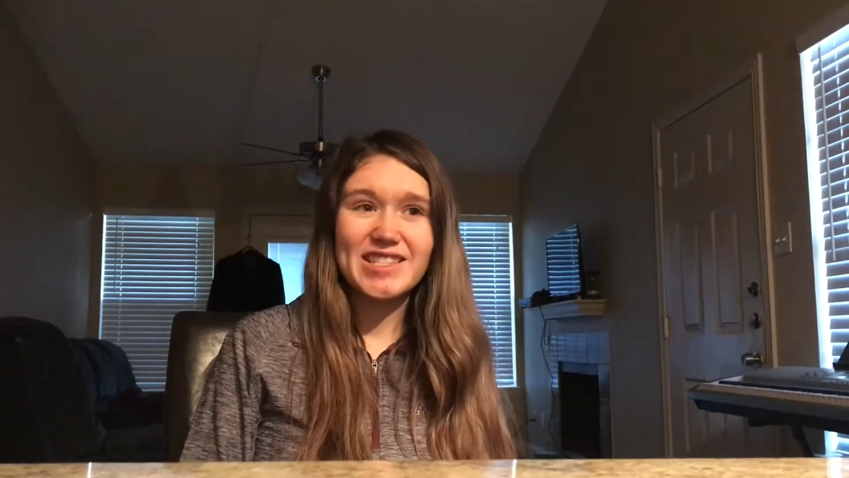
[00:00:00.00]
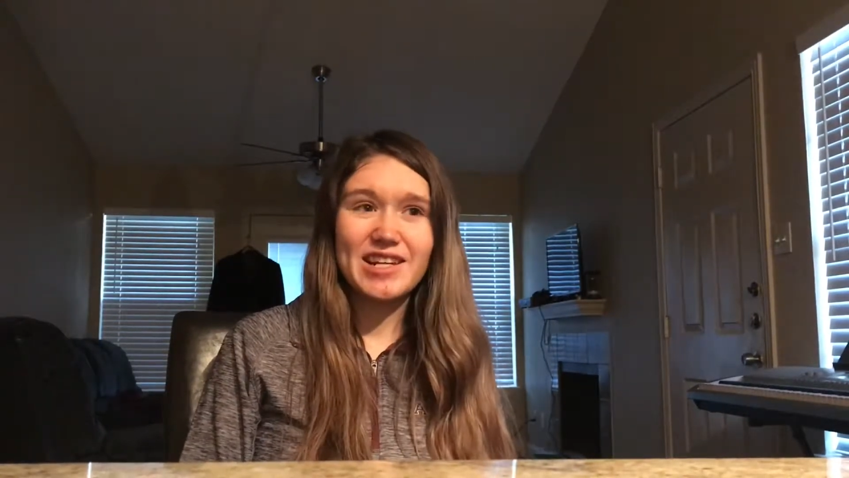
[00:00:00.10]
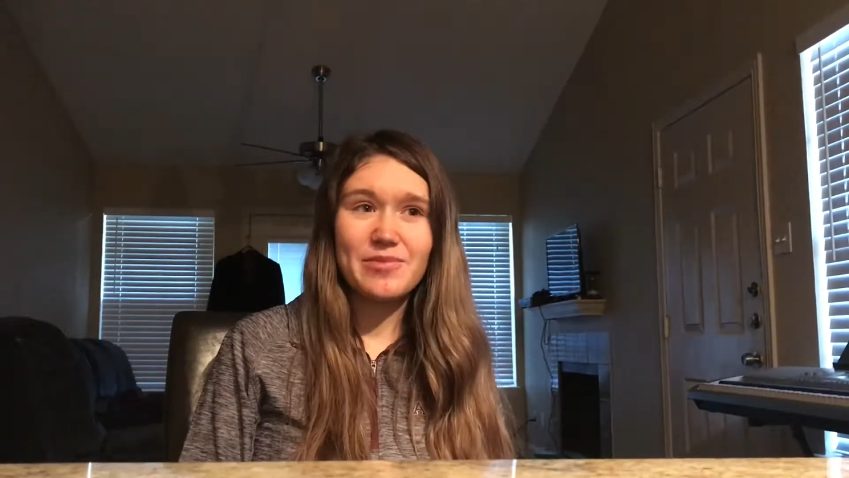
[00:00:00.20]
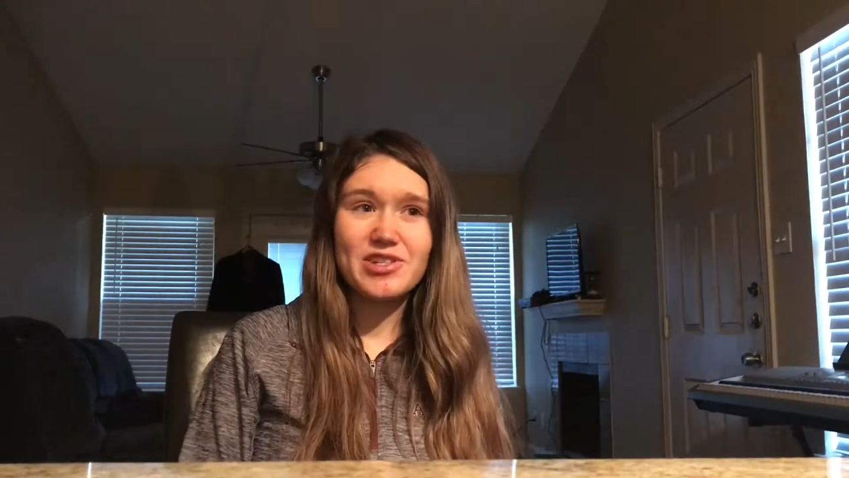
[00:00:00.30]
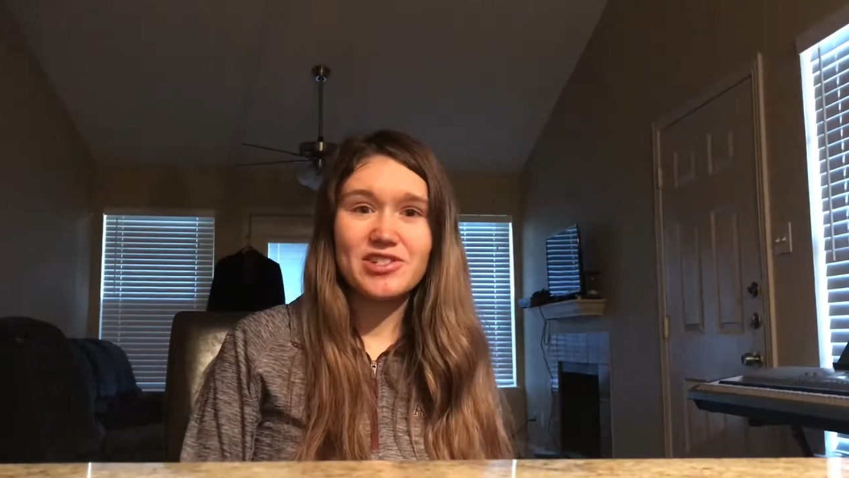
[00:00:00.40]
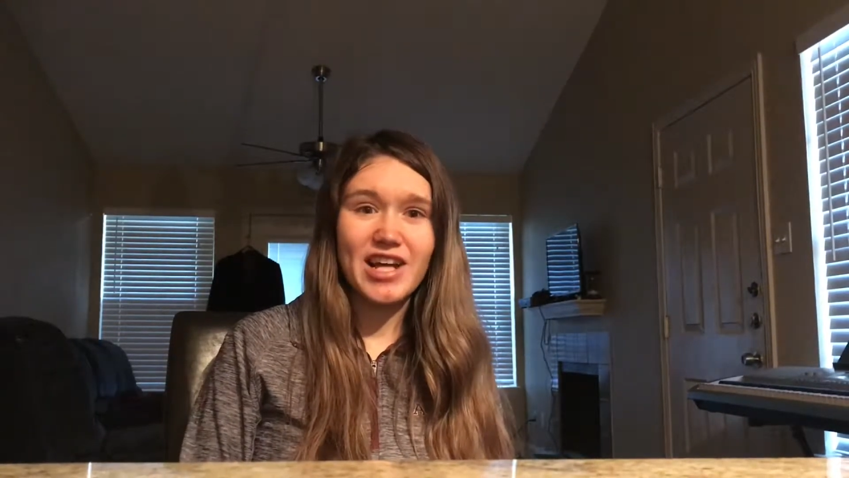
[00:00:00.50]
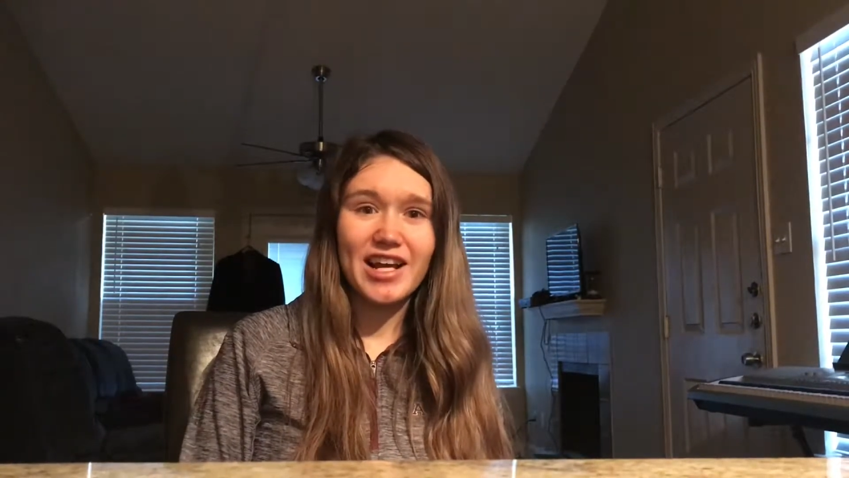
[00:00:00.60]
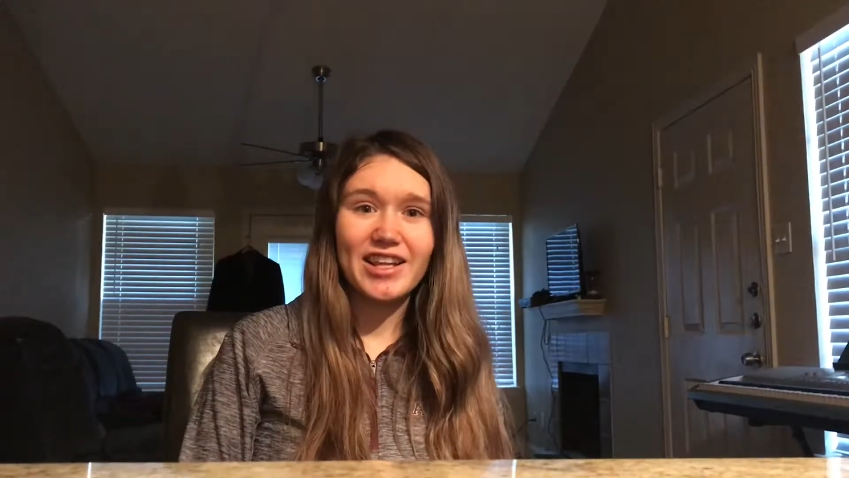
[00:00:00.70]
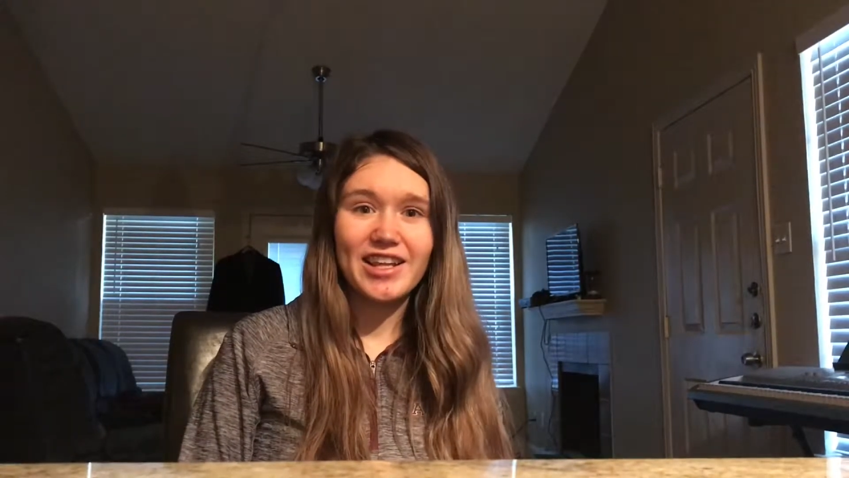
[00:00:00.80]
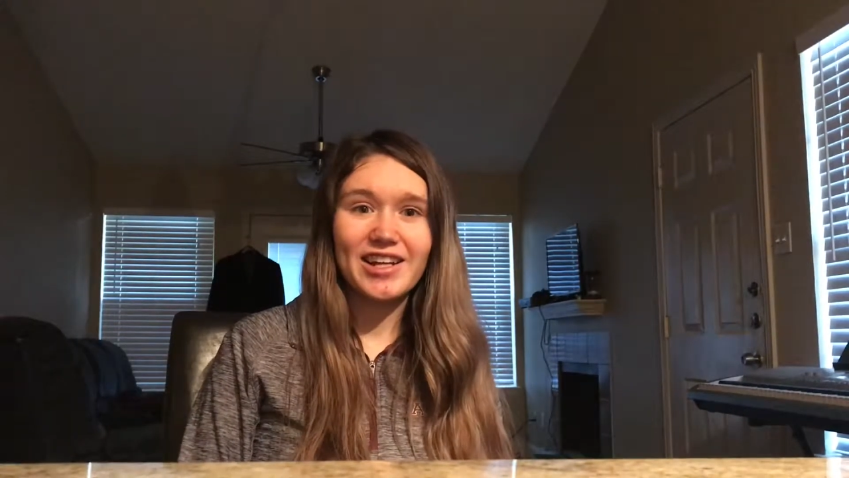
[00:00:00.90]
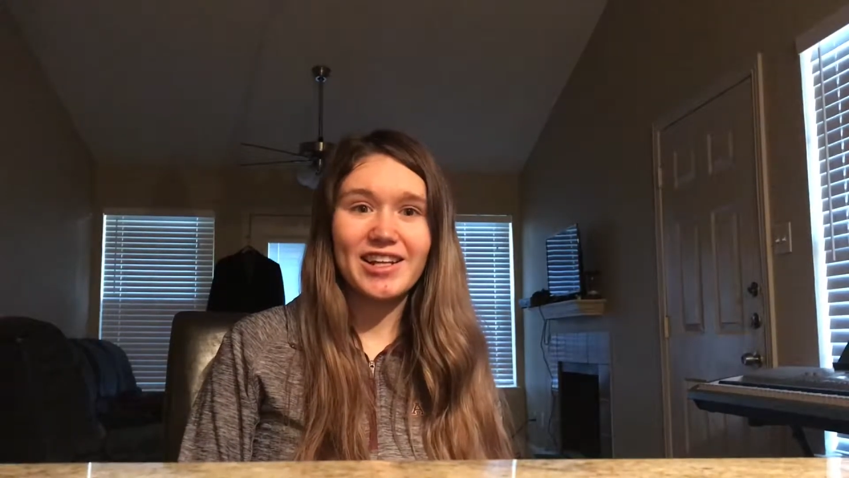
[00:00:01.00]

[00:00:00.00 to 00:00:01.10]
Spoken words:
centimeters dilated,